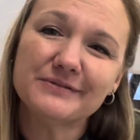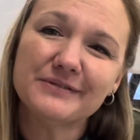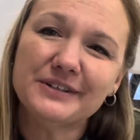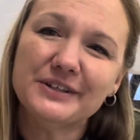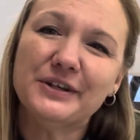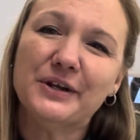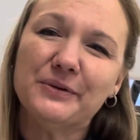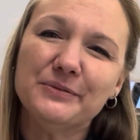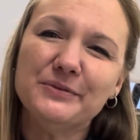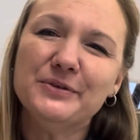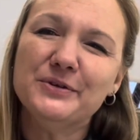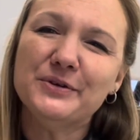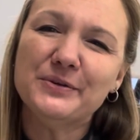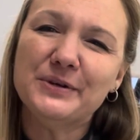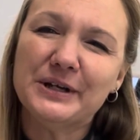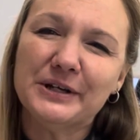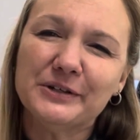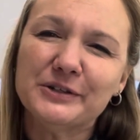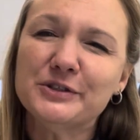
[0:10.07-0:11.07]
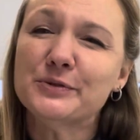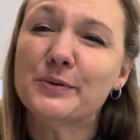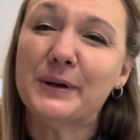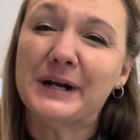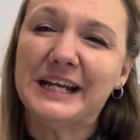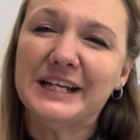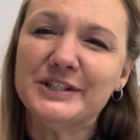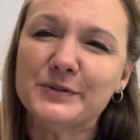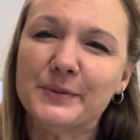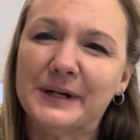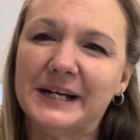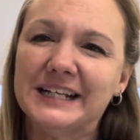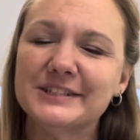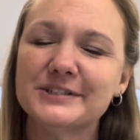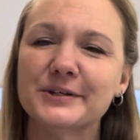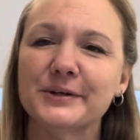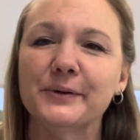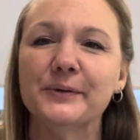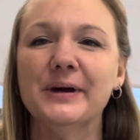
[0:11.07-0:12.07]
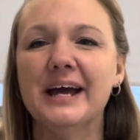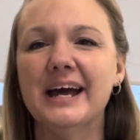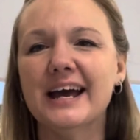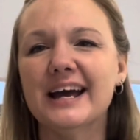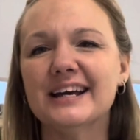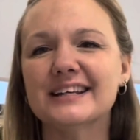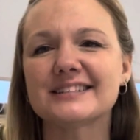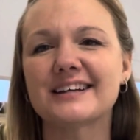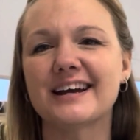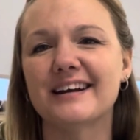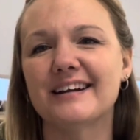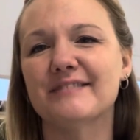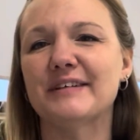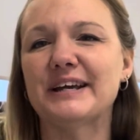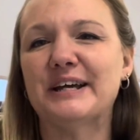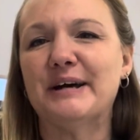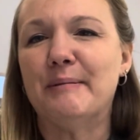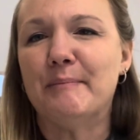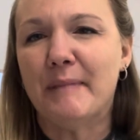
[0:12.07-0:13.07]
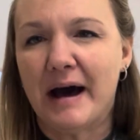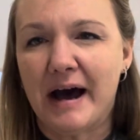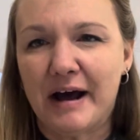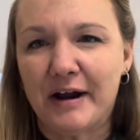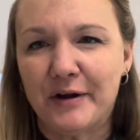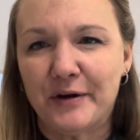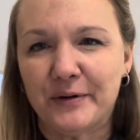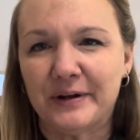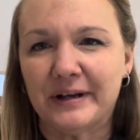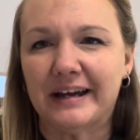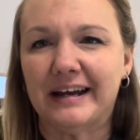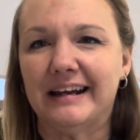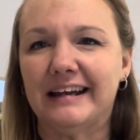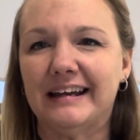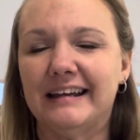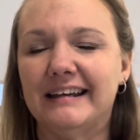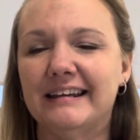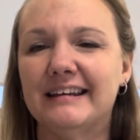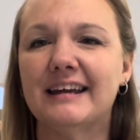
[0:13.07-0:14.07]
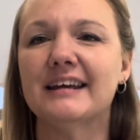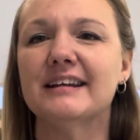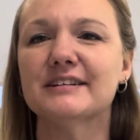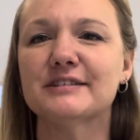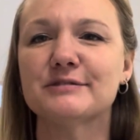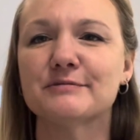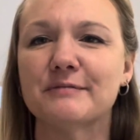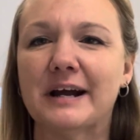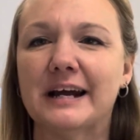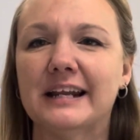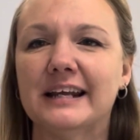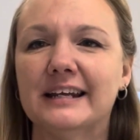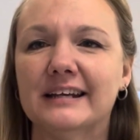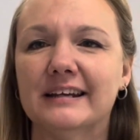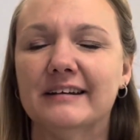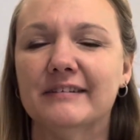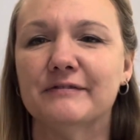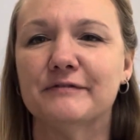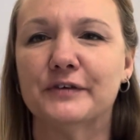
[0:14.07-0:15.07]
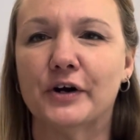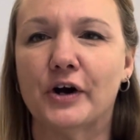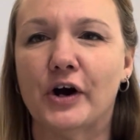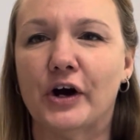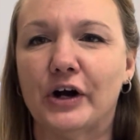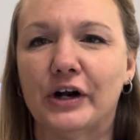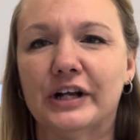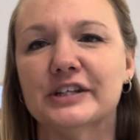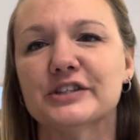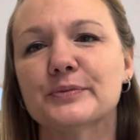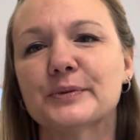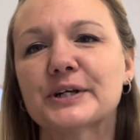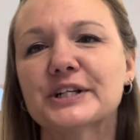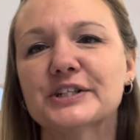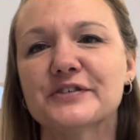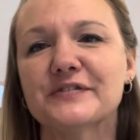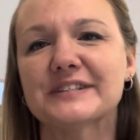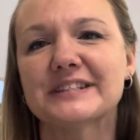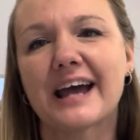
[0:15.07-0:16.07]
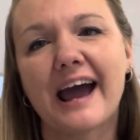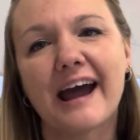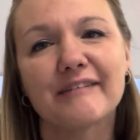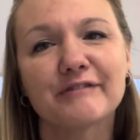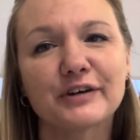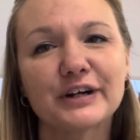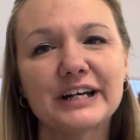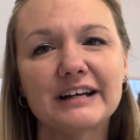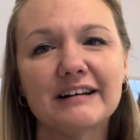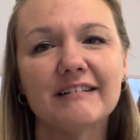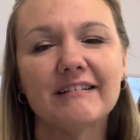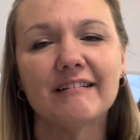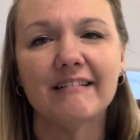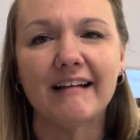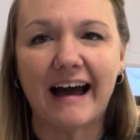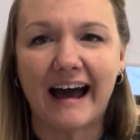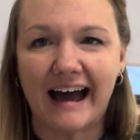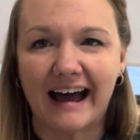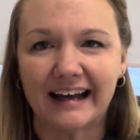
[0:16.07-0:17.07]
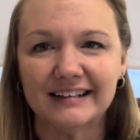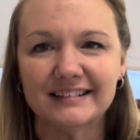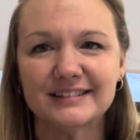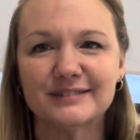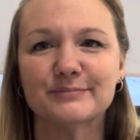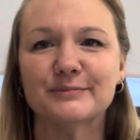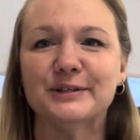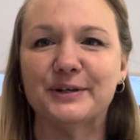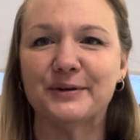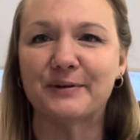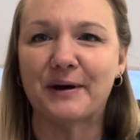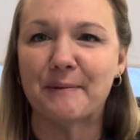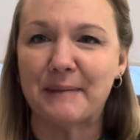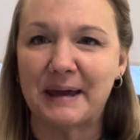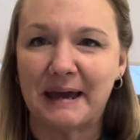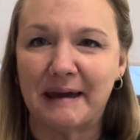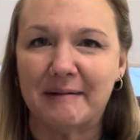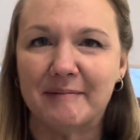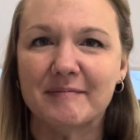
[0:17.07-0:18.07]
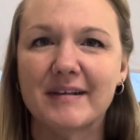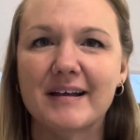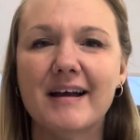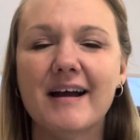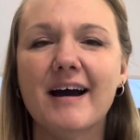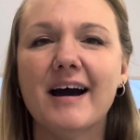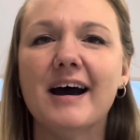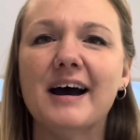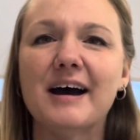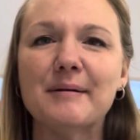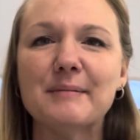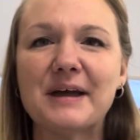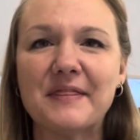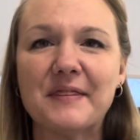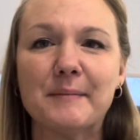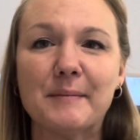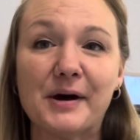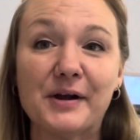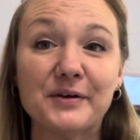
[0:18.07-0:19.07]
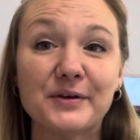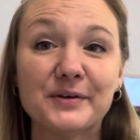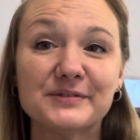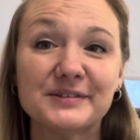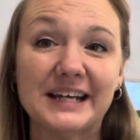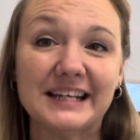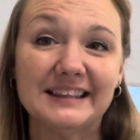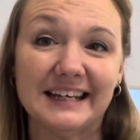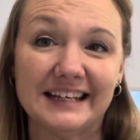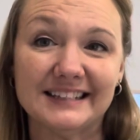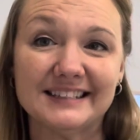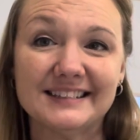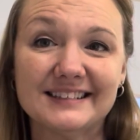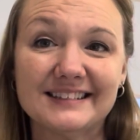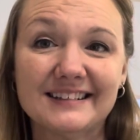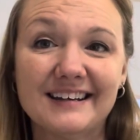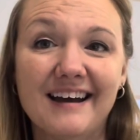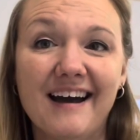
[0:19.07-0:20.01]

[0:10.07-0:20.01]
you know, new year 2022 as kind of like a motto to kind of get us ready for art. And so we're going to do this every class when you come in. And the motto goes like this.